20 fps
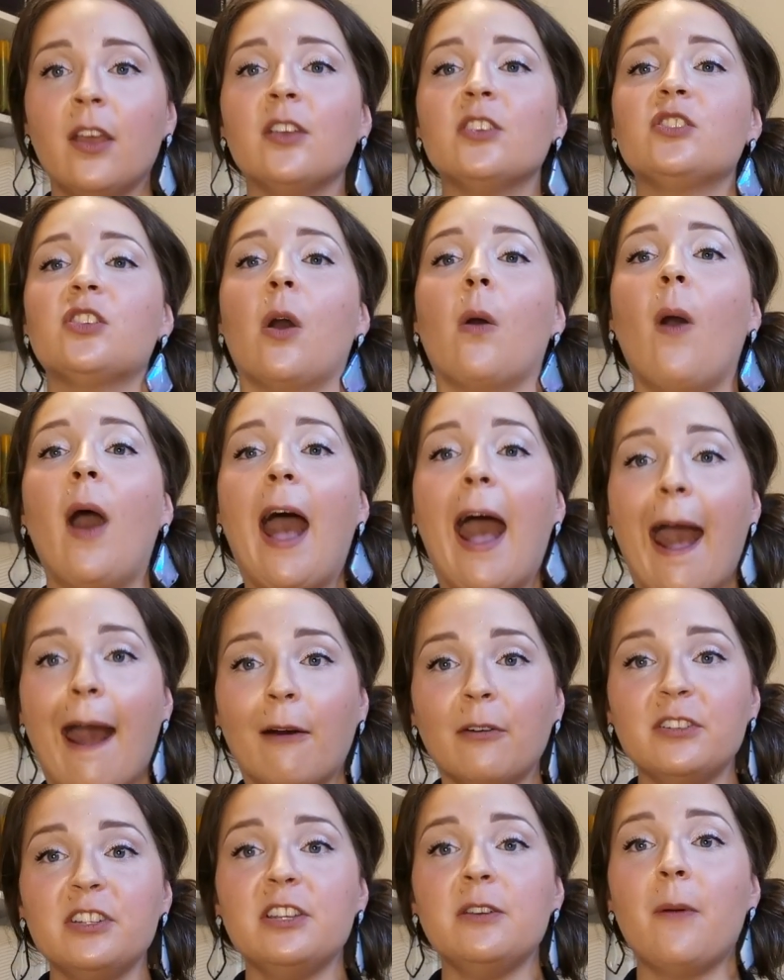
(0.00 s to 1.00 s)
So,
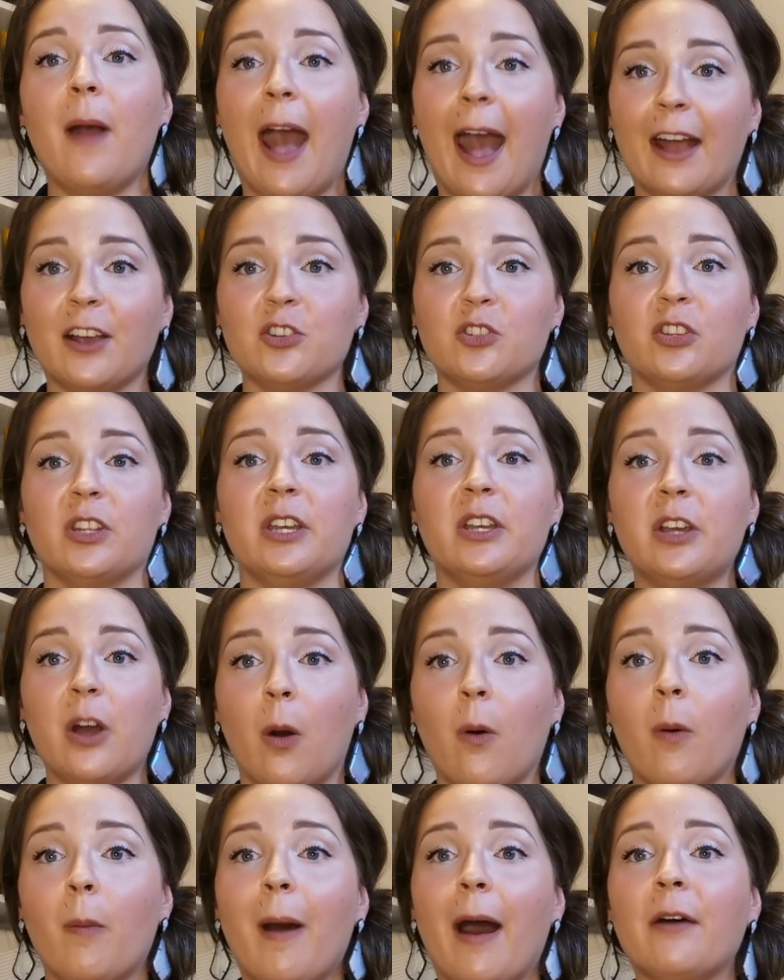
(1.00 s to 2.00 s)
how do you actually
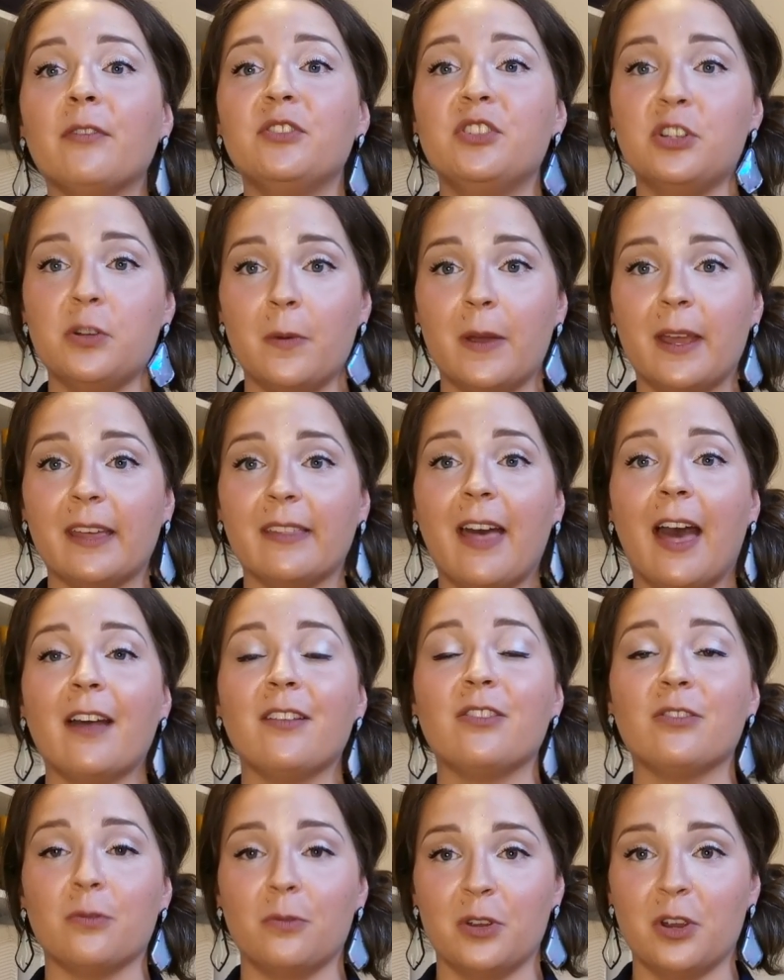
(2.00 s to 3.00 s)
go about doing that
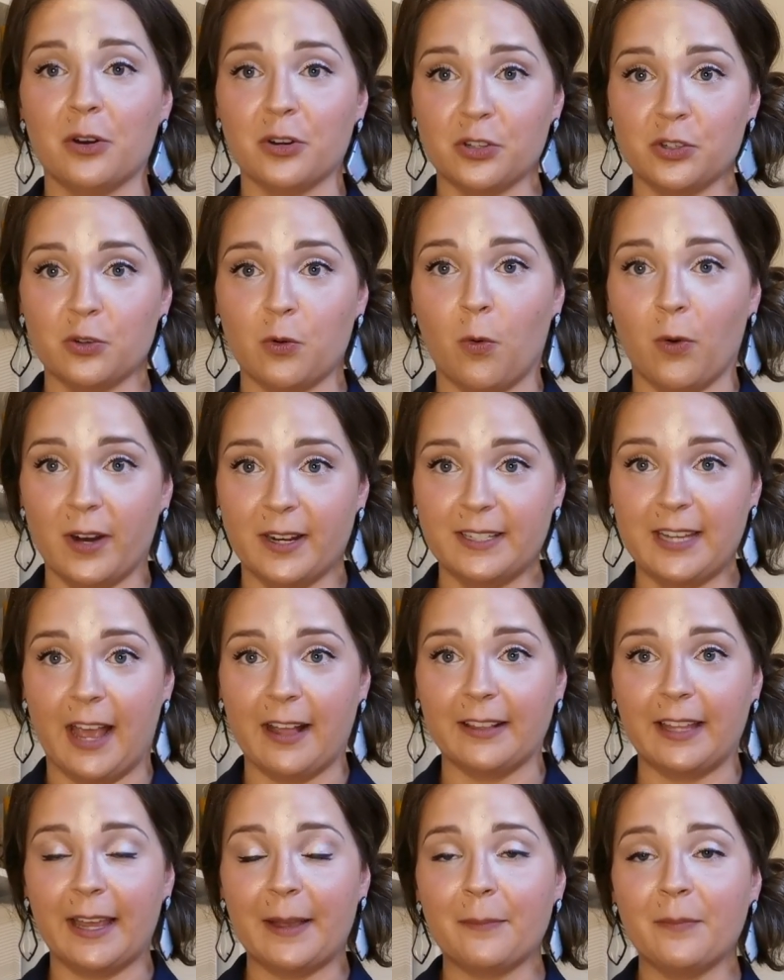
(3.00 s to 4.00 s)
through your
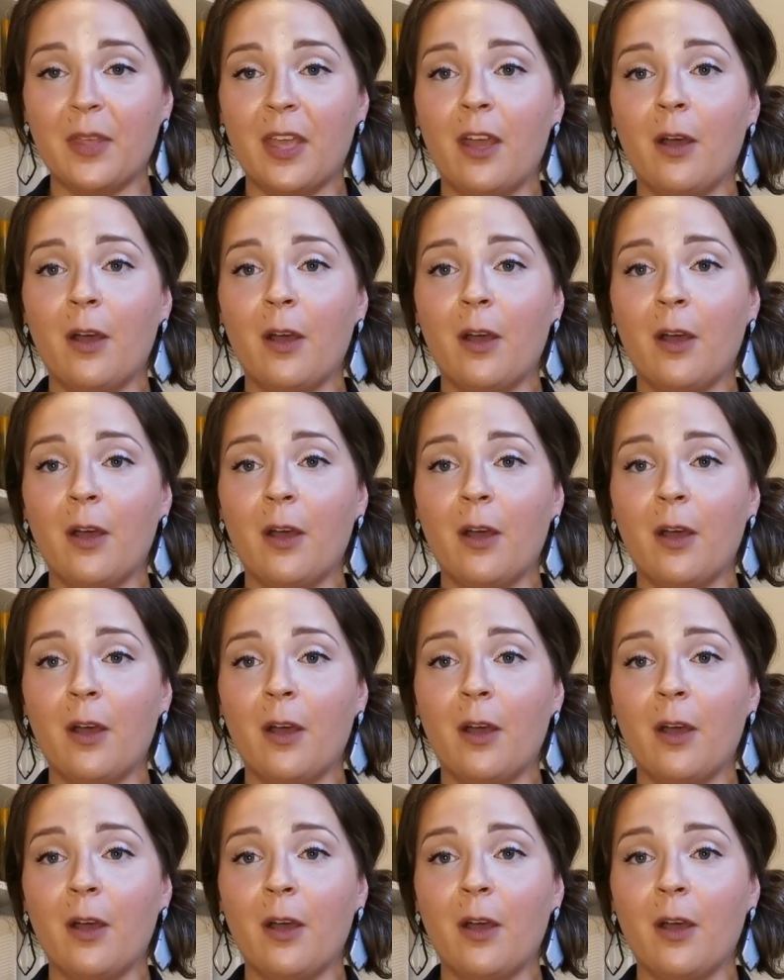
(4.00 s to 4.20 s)
storytelling?